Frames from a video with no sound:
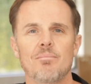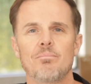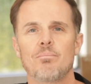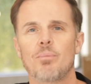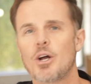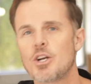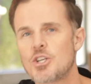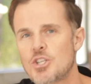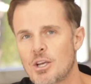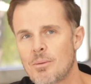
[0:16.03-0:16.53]

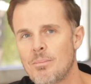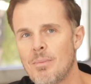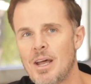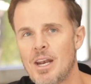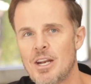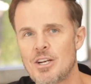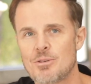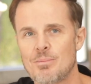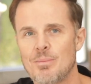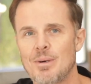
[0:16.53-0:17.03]
project
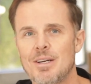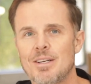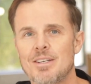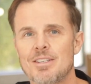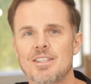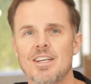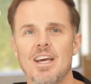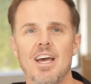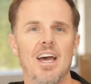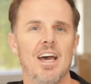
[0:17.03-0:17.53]

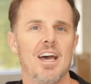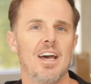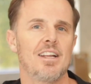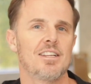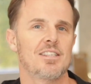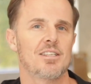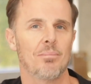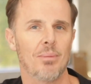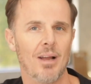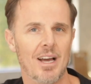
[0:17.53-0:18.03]
management, and
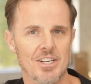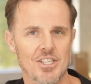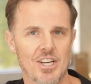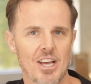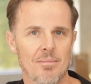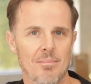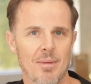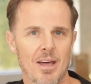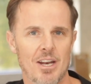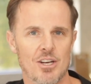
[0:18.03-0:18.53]
supply
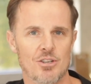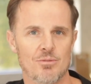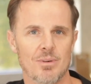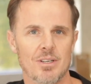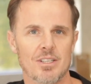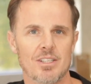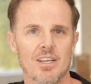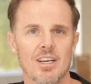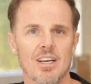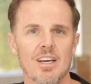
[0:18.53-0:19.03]
chain management.